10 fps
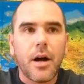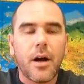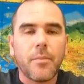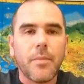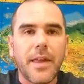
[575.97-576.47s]

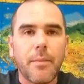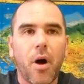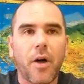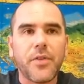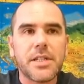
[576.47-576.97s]
And they
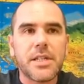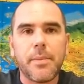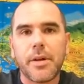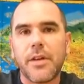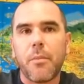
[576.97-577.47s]
bought these
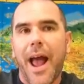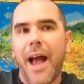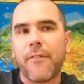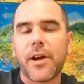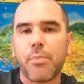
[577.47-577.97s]
typically from
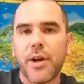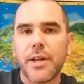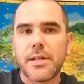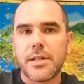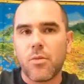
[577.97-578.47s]
African
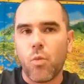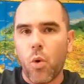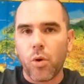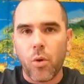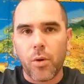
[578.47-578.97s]
princes and
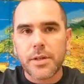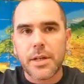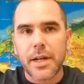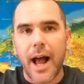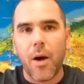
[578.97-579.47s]

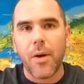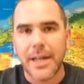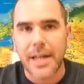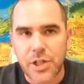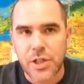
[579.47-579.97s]
warlords. Now,
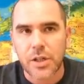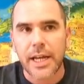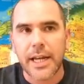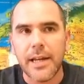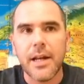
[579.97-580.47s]

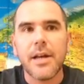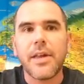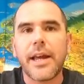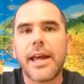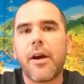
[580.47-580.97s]
initially,
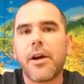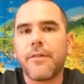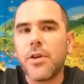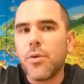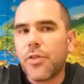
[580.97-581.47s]
they carried
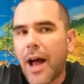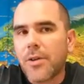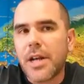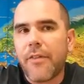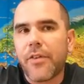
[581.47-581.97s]
a few
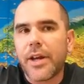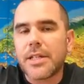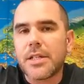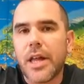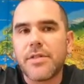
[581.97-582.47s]
thousand
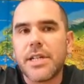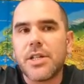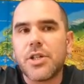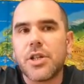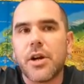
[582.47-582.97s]
African slaves
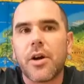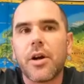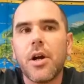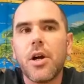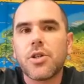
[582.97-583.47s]
each
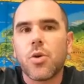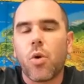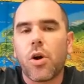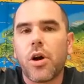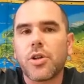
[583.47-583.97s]
year to
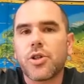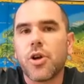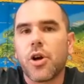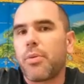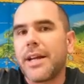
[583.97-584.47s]
work on
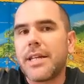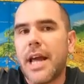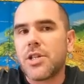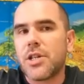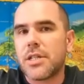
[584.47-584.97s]
sugar
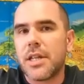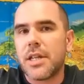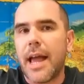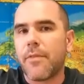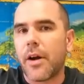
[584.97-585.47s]
plantations in the
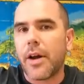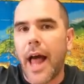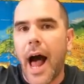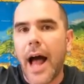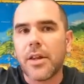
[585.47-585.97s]
Cape
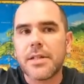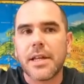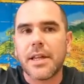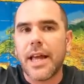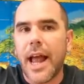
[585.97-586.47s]
Verde
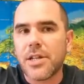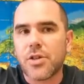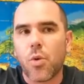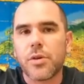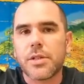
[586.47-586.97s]
Islands and the
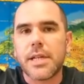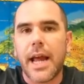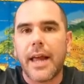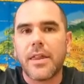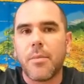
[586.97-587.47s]
Azores
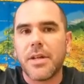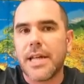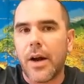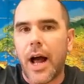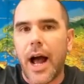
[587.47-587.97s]
and the
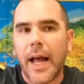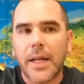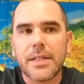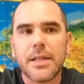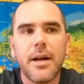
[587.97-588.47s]
Madeira
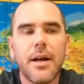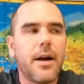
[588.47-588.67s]
Islands.